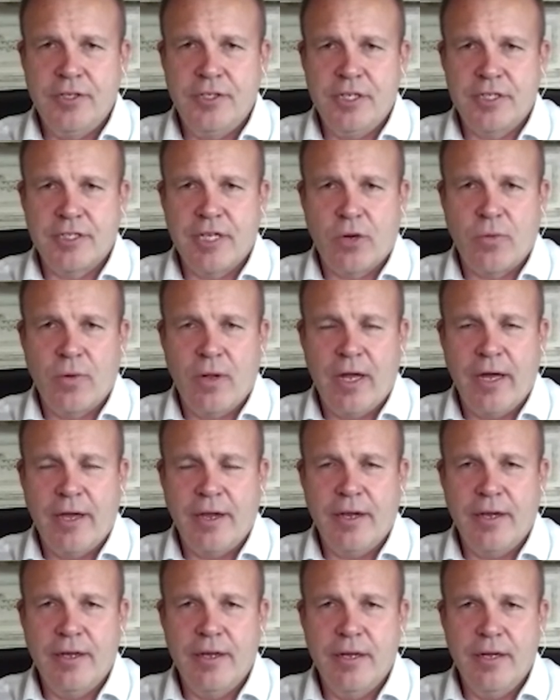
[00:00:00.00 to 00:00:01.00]
And she's like, "Well,
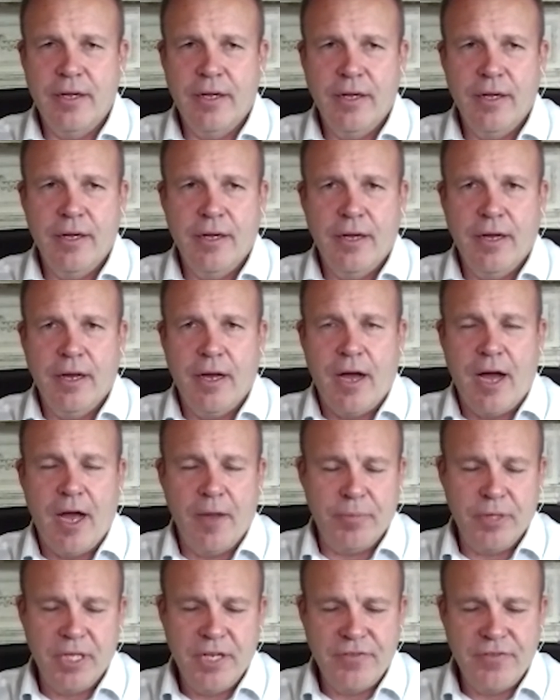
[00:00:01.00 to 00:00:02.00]
I,
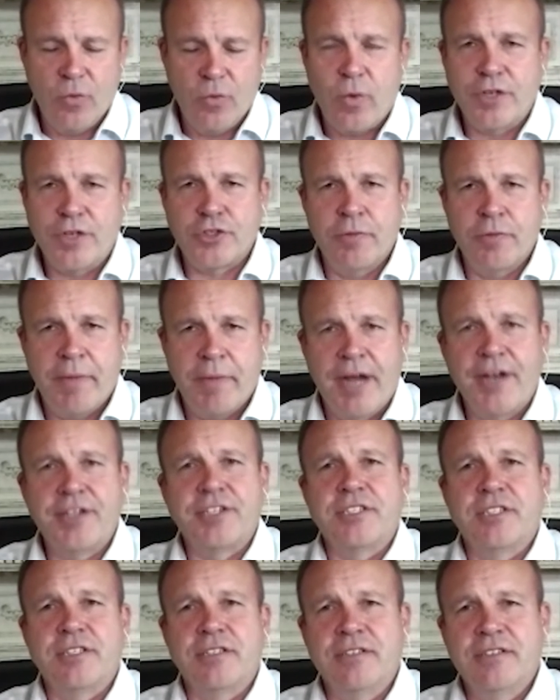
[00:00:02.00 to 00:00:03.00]
I believe in Western
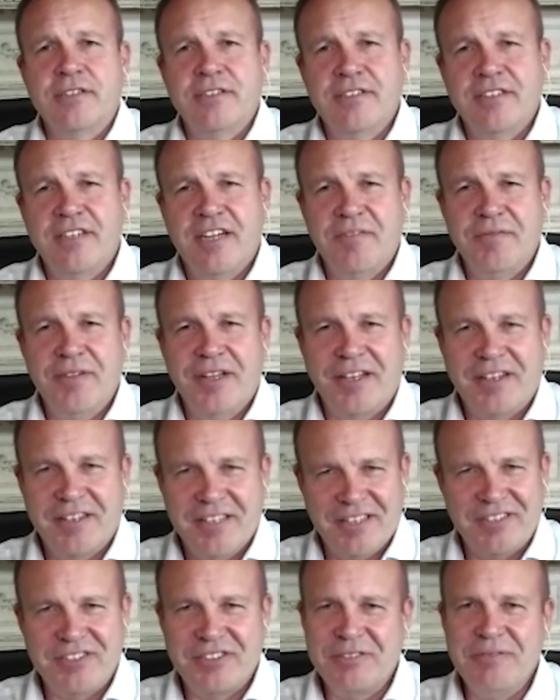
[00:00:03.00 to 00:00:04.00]
medicine." I'm like,
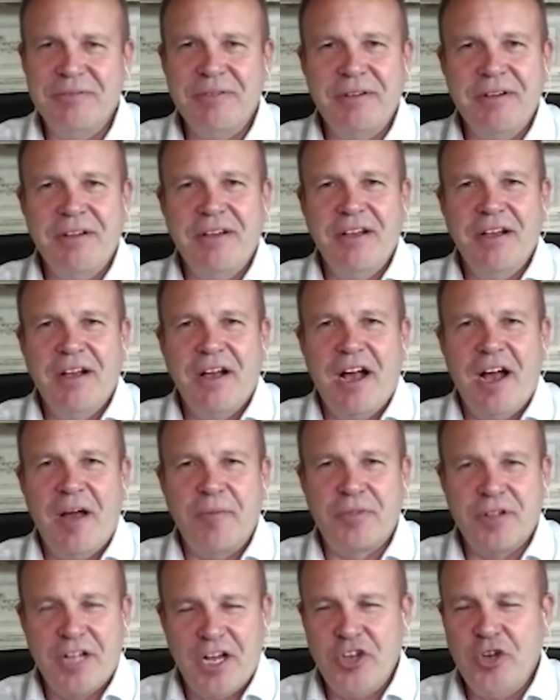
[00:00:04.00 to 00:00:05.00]
"That's,
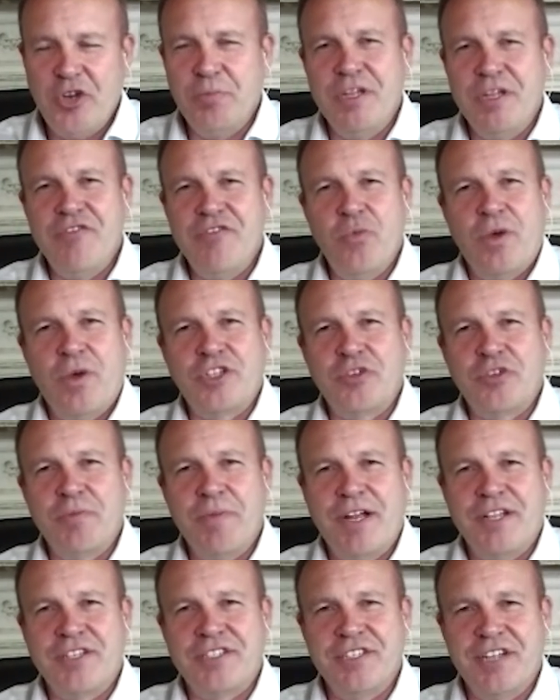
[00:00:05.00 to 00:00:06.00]
I'm glad you believe in
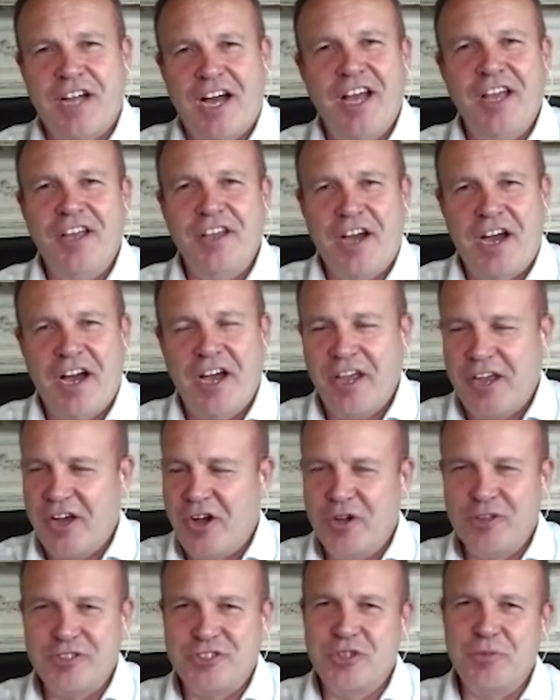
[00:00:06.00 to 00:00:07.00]
Western medicine. I, I
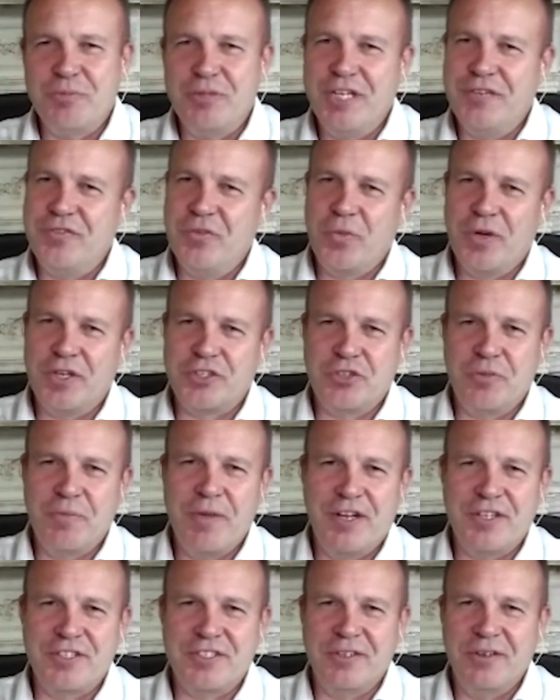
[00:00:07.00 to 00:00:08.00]
also believe in
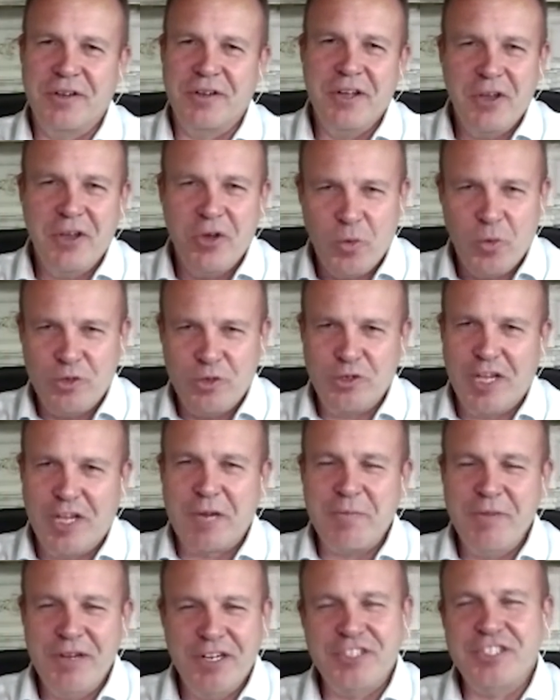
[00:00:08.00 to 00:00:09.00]
Western medicine. Would you
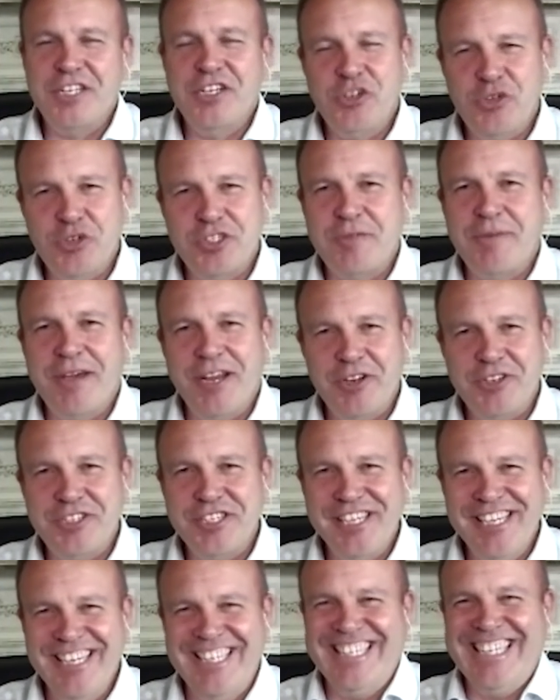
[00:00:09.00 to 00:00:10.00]
like me to send you some
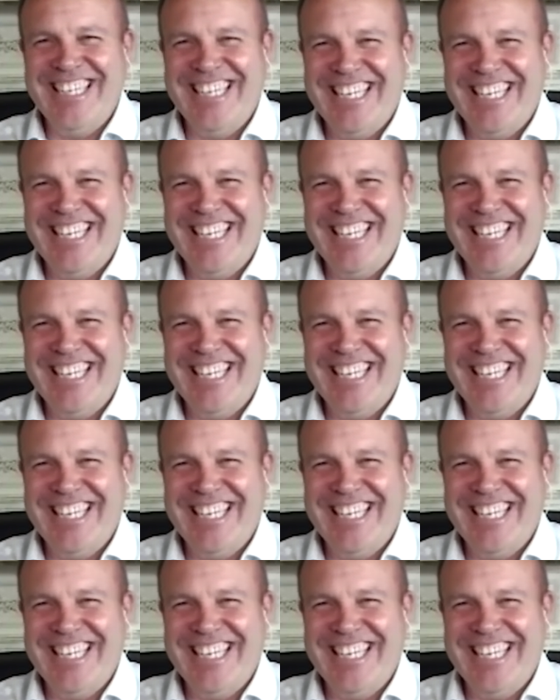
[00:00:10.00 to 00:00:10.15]
energy?"